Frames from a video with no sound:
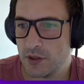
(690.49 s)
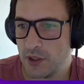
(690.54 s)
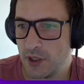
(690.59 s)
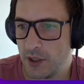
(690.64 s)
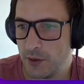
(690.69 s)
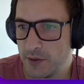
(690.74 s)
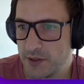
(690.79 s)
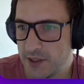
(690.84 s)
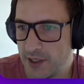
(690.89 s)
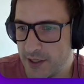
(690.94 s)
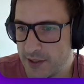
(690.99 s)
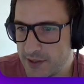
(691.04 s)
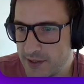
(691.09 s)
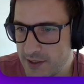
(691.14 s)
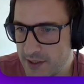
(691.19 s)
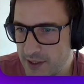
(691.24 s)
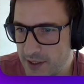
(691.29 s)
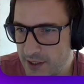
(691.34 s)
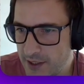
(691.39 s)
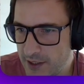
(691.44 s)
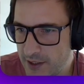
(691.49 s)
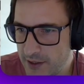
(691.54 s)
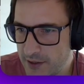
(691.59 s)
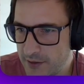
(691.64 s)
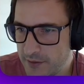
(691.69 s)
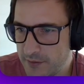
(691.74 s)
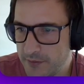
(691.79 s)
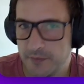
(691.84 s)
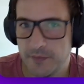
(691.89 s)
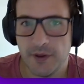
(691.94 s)
I was asking here,
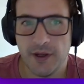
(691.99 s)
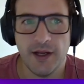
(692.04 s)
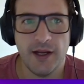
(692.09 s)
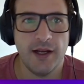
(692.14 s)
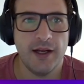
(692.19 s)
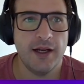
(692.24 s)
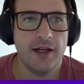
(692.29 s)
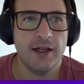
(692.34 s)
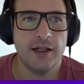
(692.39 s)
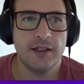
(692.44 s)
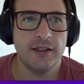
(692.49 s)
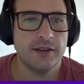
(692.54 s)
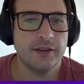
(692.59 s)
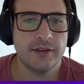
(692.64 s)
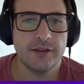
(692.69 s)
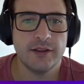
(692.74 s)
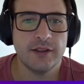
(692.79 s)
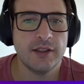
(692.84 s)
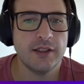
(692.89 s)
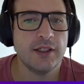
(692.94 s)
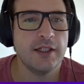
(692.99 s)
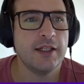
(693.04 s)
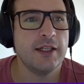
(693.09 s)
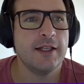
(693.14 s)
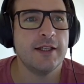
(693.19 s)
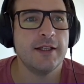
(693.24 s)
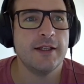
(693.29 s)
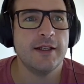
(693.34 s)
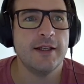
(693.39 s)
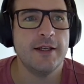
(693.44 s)
but
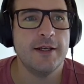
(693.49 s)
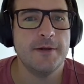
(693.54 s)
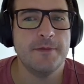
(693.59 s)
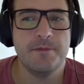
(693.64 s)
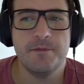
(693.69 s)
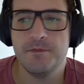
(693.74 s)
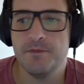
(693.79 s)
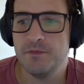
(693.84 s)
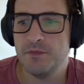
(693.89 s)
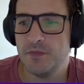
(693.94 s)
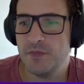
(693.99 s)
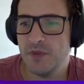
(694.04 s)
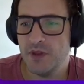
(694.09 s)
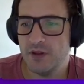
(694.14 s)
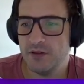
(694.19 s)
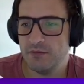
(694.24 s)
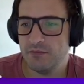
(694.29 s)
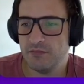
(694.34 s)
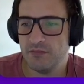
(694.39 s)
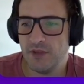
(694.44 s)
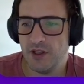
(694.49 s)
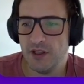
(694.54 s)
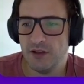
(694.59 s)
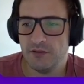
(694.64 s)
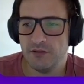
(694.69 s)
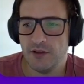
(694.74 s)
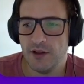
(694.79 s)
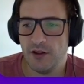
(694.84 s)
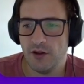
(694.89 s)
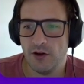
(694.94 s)
um, they
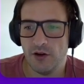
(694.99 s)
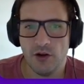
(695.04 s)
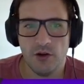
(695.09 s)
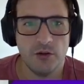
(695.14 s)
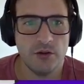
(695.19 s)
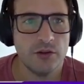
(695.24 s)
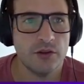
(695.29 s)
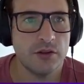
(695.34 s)
don't know.